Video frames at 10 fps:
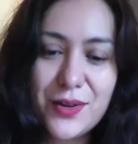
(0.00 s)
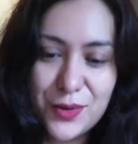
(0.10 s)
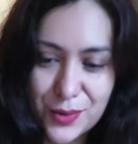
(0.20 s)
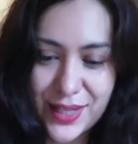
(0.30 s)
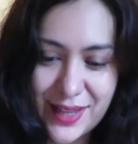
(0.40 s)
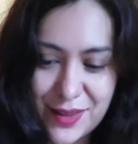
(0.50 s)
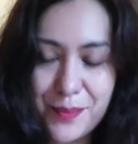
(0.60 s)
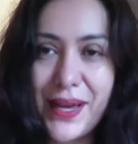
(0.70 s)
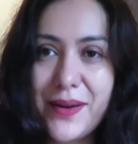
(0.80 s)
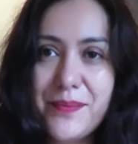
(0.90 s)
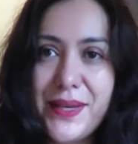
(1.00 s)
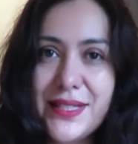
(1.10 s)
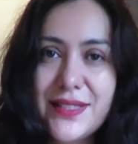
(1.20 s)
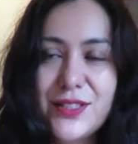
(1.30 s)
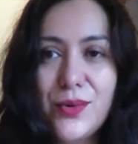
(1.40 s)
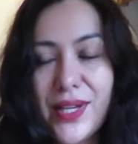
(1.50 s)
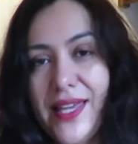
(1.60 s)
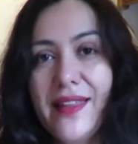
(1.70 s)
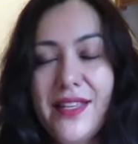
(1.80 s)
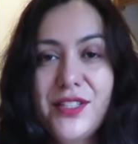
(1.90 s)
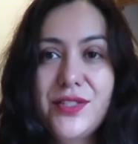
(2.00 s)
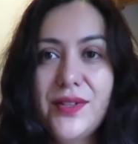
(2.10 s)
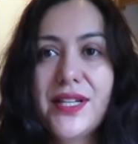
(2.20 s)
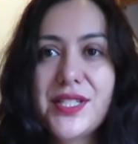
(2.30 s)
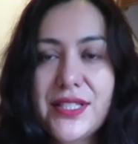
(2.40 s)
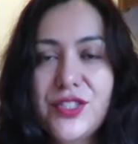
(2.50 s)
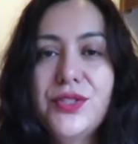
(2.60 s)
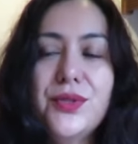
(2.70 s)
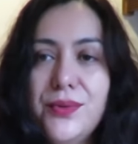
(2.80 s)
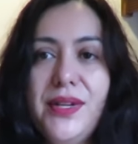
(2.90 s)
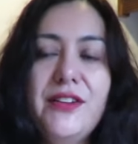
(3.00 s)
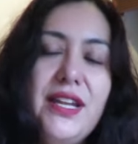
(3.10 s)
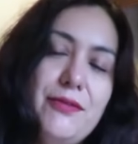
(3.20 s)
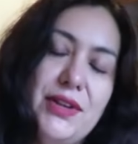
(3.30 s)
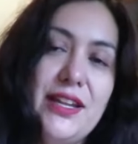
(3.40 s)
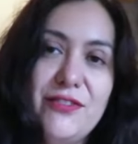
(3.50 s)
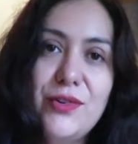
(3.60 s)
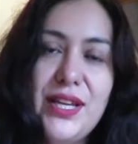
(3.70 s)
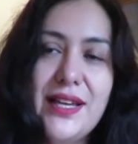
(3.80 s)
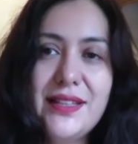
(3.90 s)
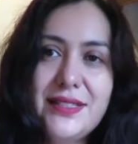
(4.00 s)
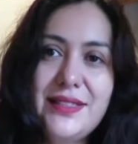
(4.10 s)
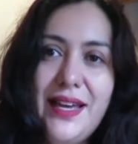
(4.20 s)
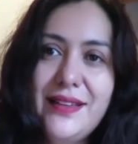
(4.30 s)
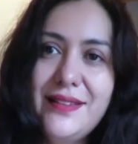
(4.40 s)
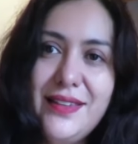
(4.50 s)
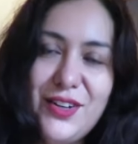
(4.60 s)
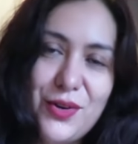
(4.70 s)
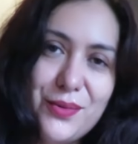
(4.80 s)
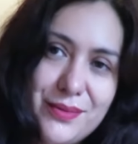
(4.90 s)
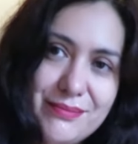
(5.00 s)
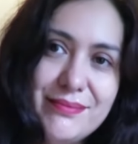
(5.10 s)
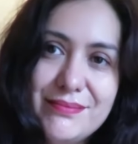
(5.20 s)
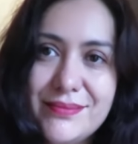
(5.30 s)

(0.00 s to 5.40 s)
looking at the pattern pieces, looking at the instructions to really, really fully understand, you know,